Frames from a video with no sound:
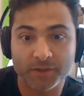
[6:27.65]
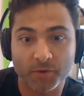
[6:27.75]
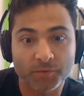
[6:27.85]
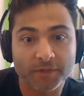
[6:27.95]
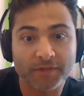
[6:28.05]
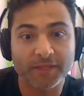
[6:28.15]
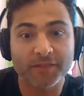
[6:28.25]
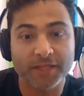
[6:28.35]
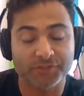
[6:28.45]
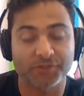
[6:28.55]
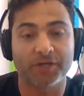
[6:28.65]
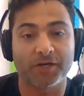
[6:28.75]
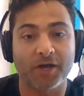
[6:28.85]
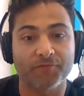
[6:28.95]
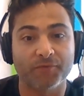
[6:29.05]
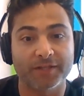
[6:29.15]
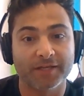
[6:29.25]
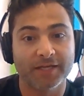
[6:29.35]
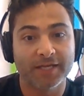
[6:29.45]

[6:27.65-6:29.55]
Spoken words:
The only thing they started off with